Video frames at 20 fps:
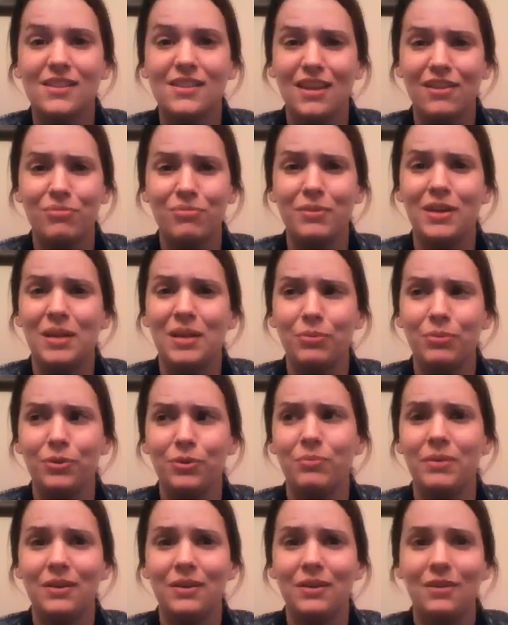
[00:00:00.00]
they've been able
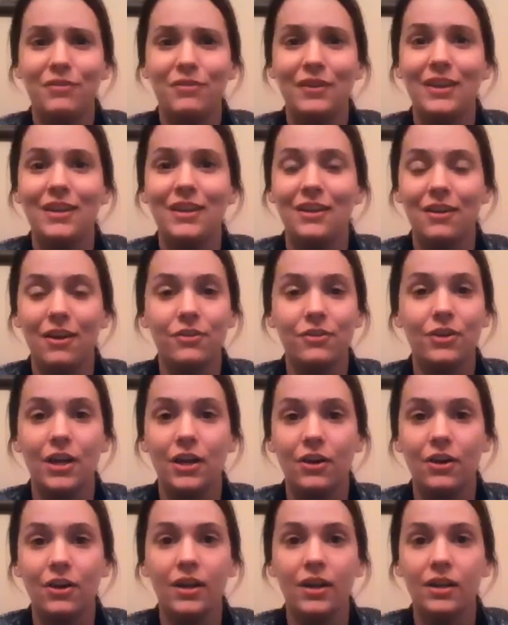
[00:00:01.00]
to benefit in other
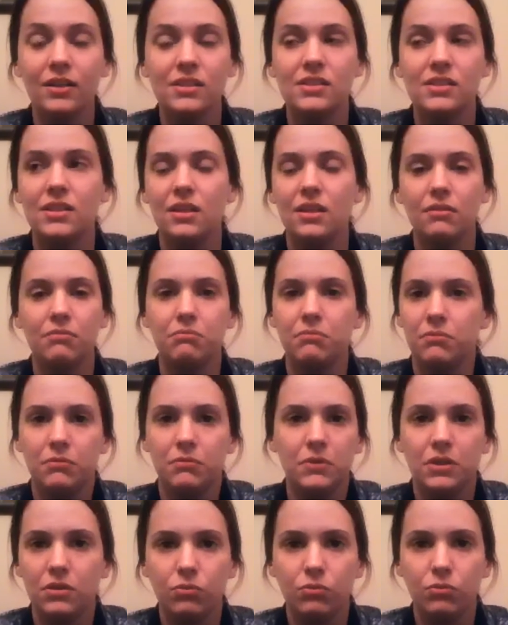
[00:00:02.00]
areas that
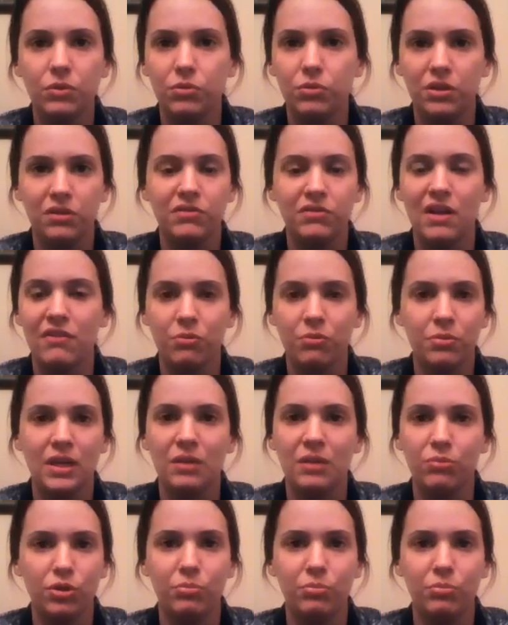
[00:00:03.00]
we would have never been
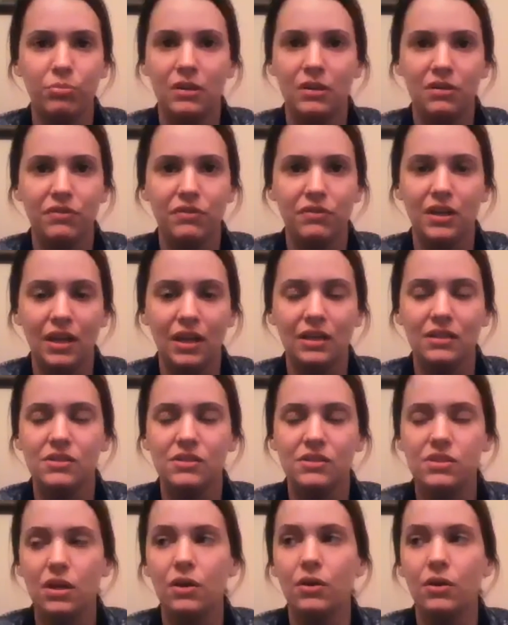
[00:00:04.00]
able to benefit in.
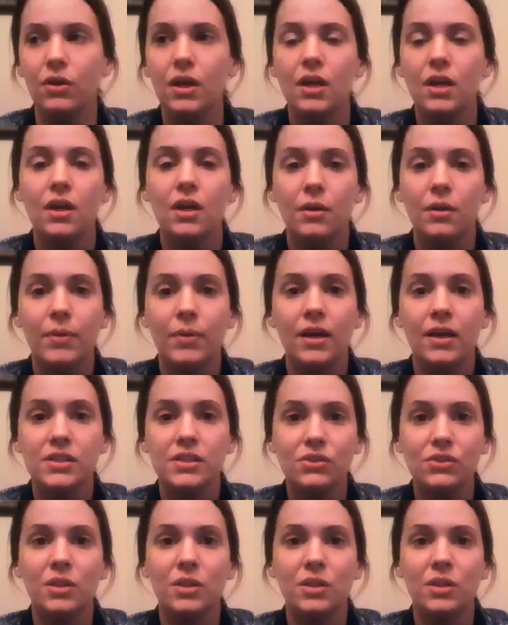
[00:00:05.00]
So my
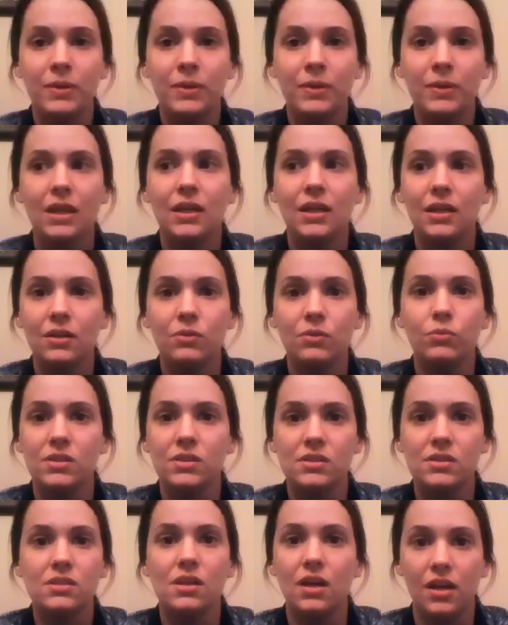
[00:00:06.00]
hustle in the beginning
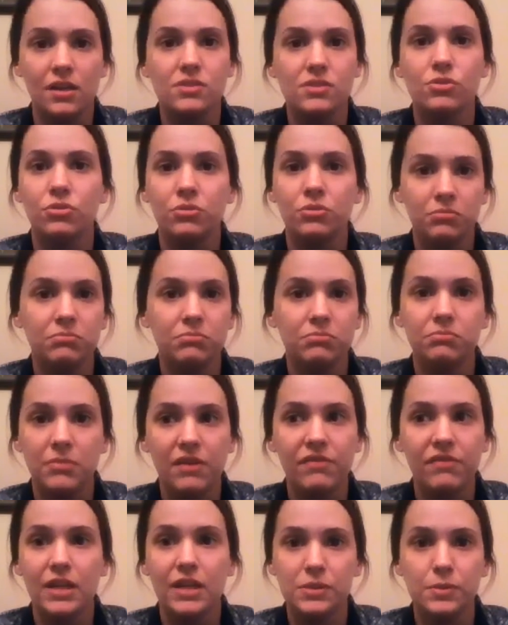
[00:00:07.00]
was a hustle. My
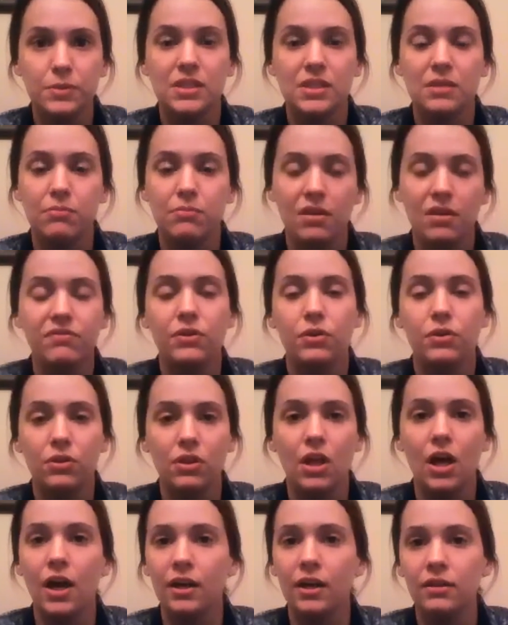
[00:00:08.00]
face was in my phone a
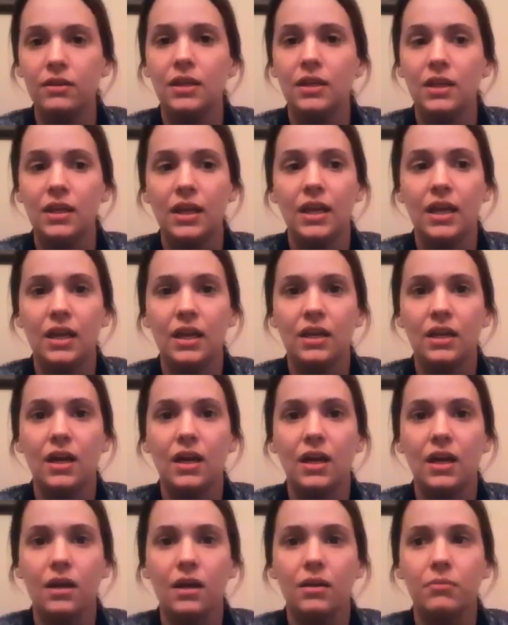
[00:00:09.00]
lot, and
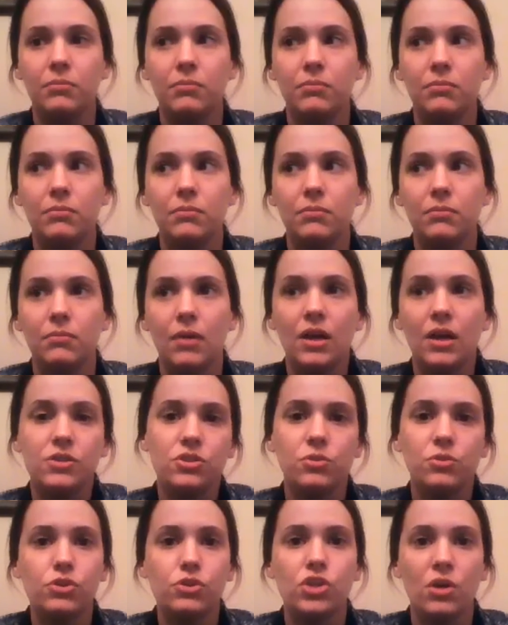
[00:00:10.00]
I
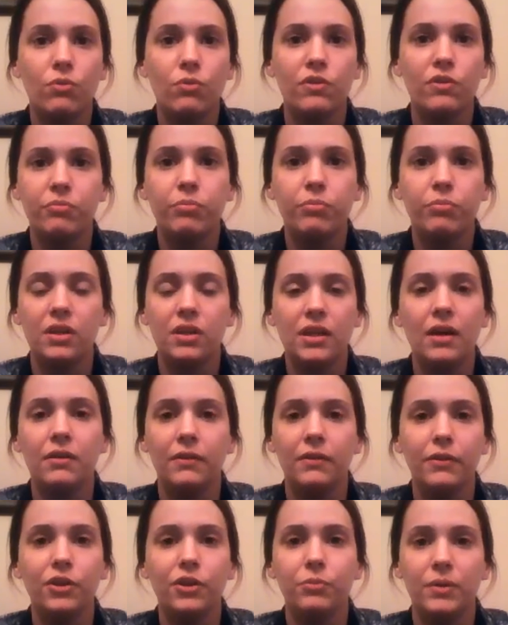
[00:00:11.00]
do wish I would have put it down
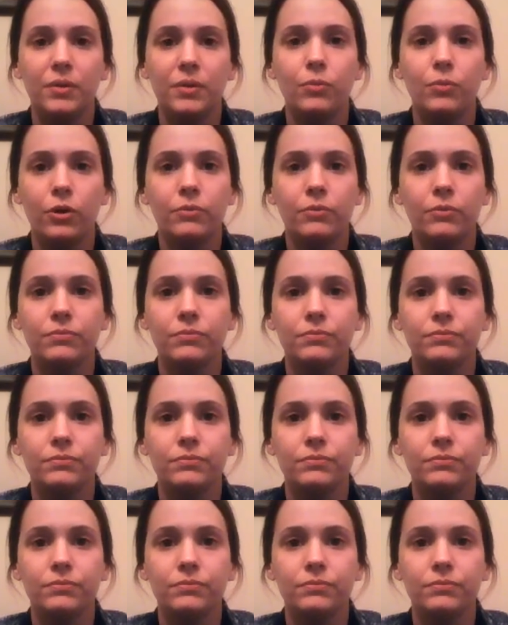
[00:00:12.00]
a little bit more.